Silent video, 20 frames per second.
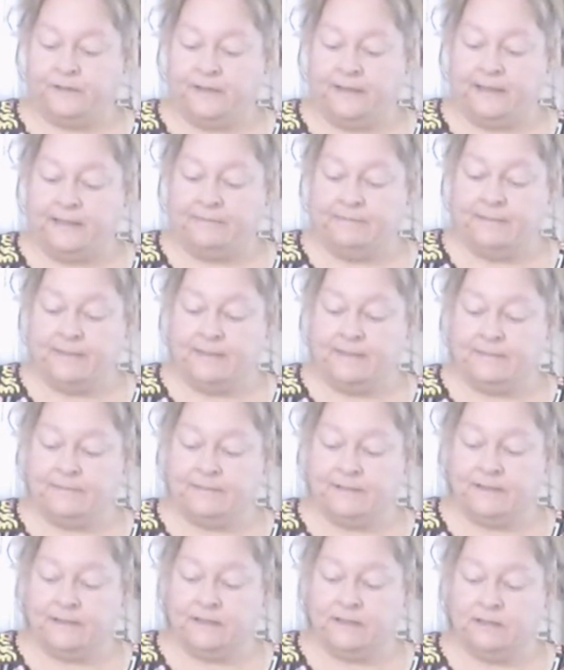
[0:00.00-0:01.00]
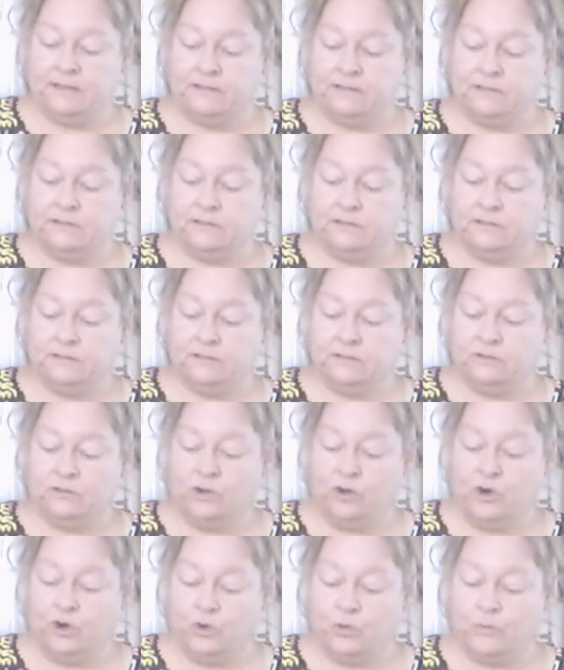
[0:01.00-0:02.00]
and then the
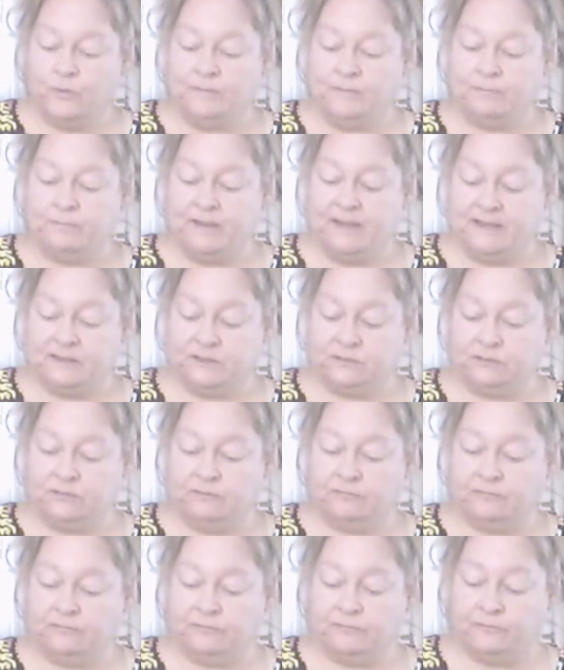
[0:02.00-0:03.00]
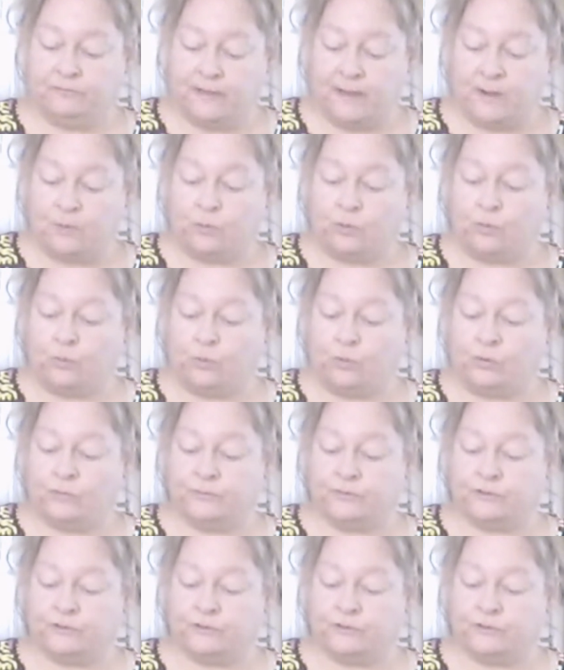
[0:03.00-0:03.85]
whole wheat pastry flour or the